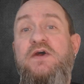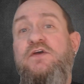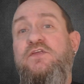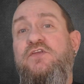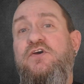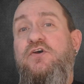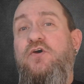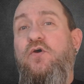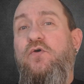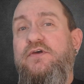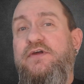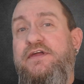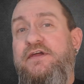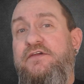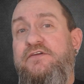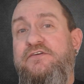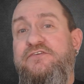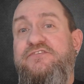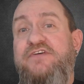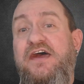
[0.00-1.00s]
The goal
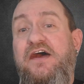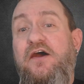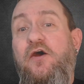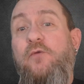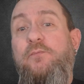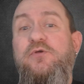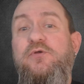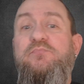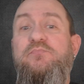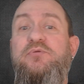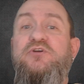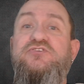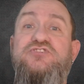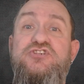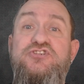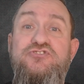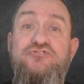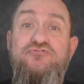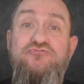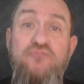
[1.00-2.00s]
here is to help you build
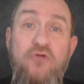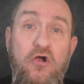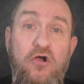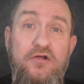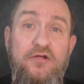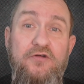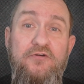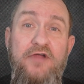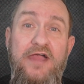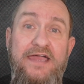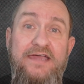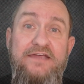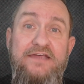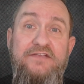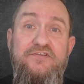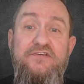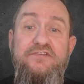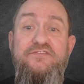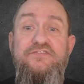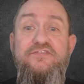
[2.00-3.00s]
stronger
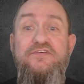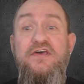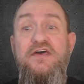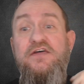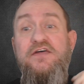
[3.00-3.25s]
agents